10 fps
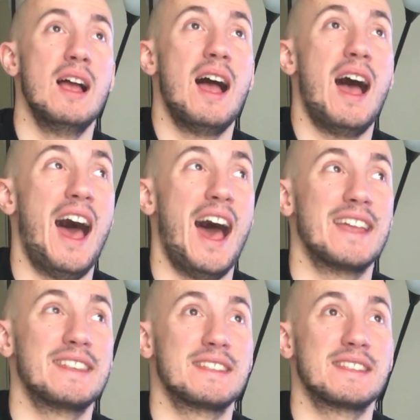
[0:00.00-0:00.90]

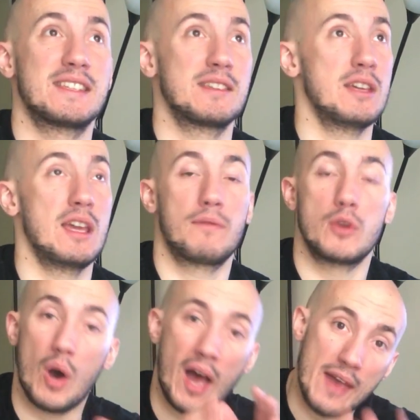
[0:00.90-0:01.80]
And if you
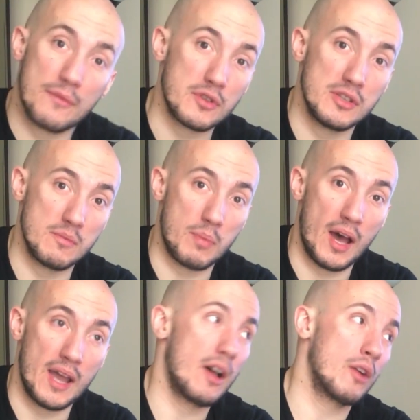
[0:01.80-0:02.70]
are ever in Dubai,
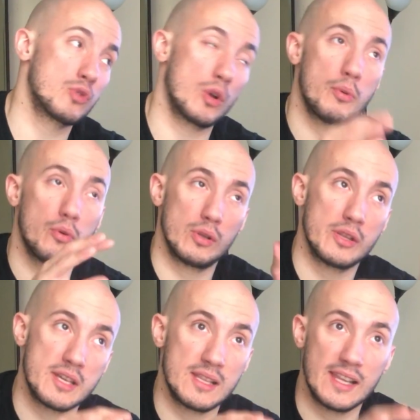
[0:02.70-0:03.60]
I'll drop all the
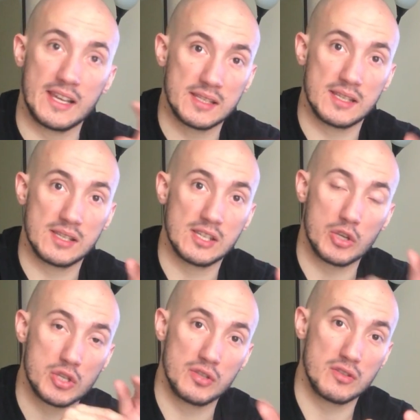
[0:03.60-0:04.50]
links and such in
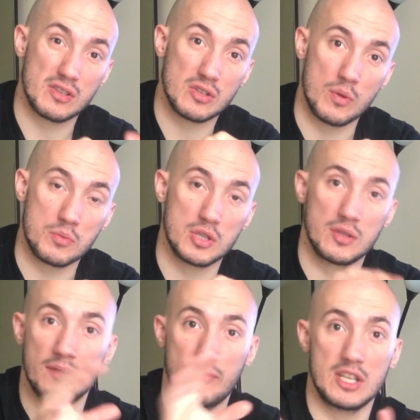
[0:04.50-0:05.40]
the description of the
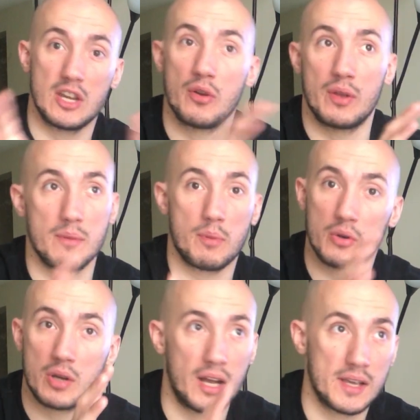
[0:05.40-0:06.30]
video and the
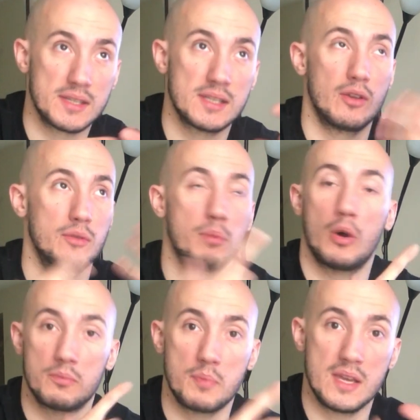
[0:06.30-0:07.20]
podcast on
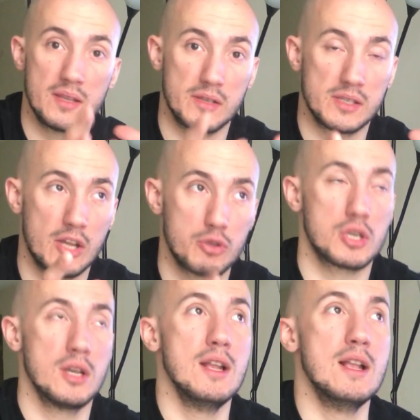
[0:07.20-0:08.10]
Podbean and such.
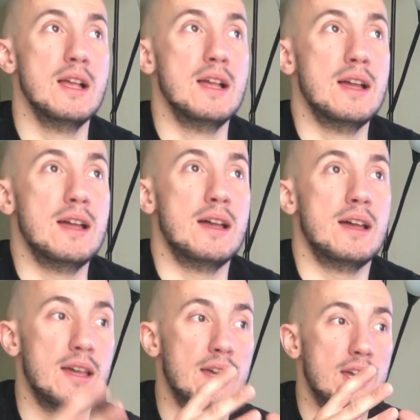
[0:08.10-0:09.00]

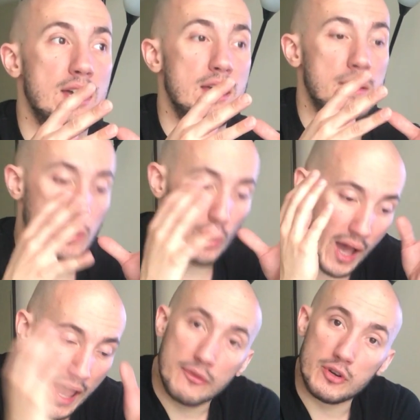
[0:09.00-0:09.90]
If you are
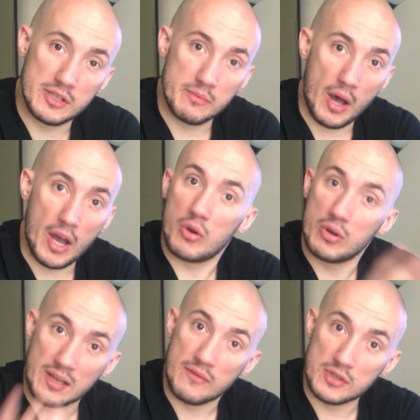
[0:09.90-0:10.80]
ever in Dubai, or you live
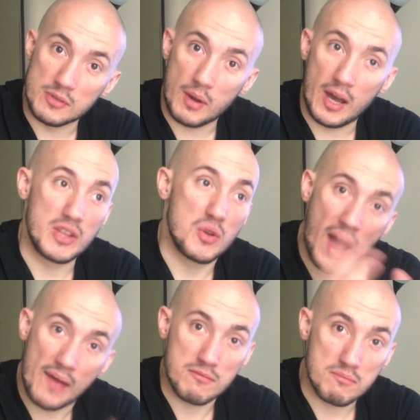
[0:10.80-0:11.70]
in Dubai and you
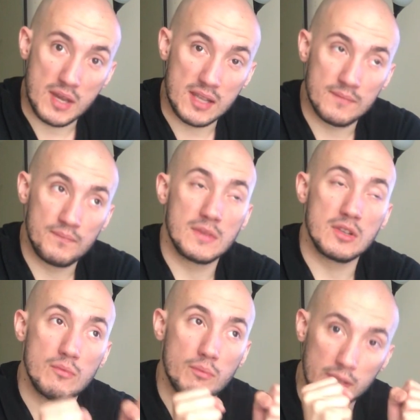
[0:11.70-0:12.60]
haven't been,
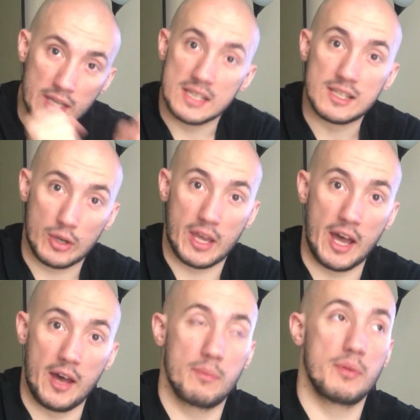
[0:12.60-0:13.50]
please look it
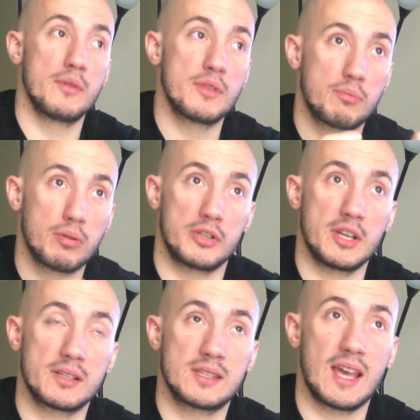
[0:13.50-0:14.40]
up. The
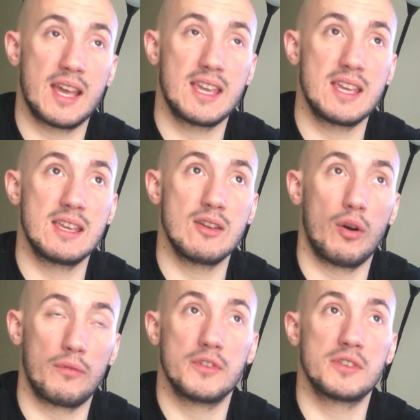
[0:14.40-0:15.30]
product that he
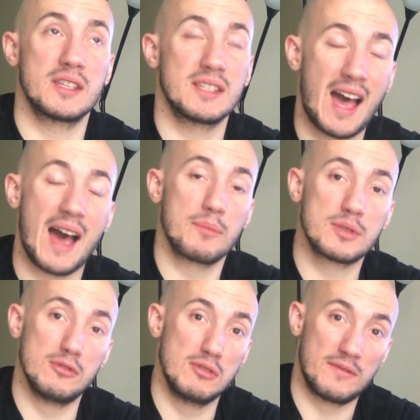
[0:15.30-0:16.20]
offers is
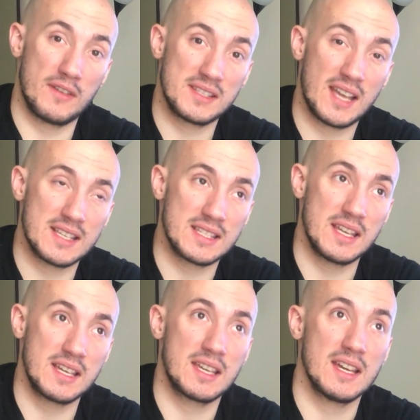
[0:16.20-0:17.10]
absolutely
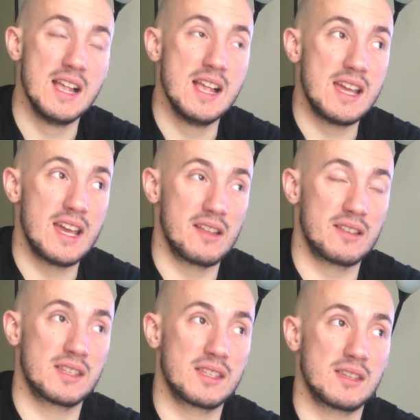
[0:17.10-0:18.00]
fantastic.
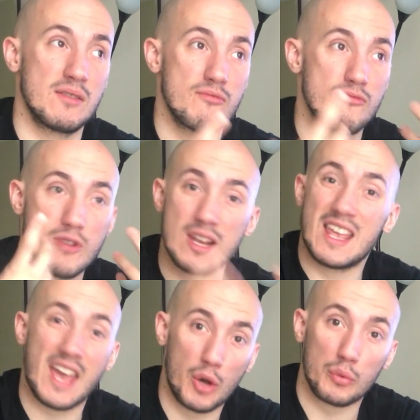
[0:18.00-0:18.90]
It's really
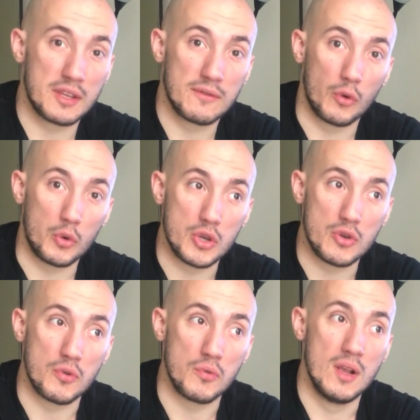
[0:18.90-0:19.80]
healthy for you.